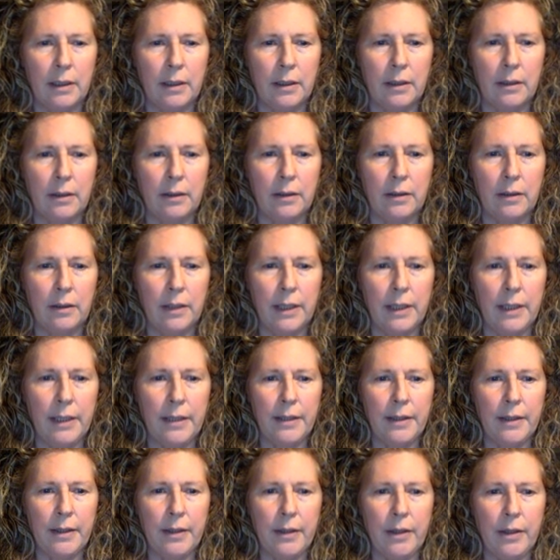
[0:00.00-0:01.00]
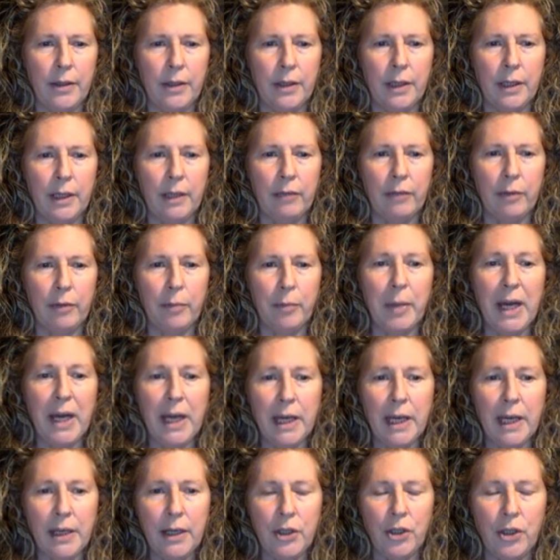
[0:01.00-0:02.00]
All right, so you can have the
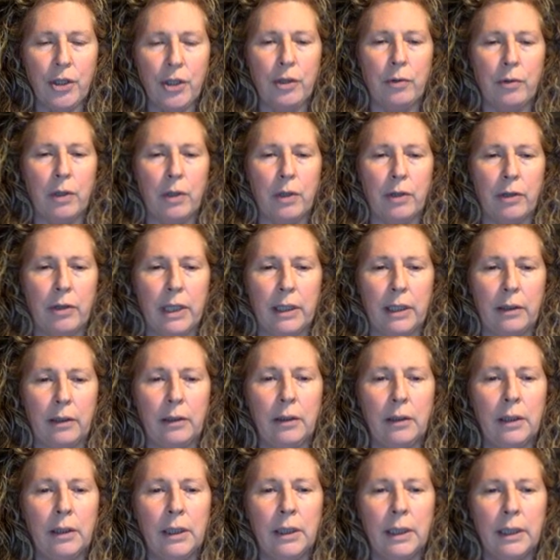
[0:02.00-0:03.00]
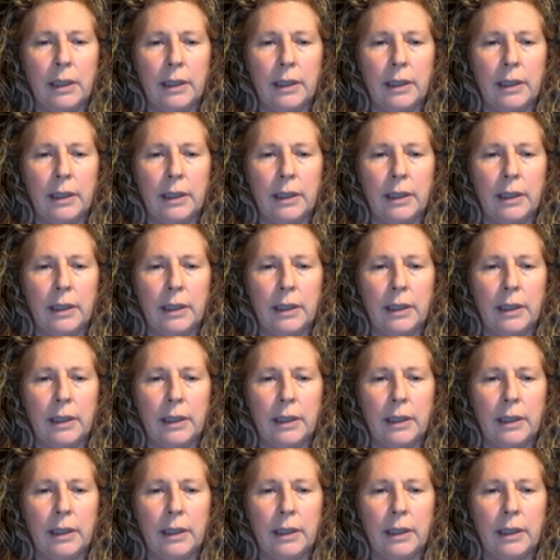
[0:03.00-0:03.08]
page URL.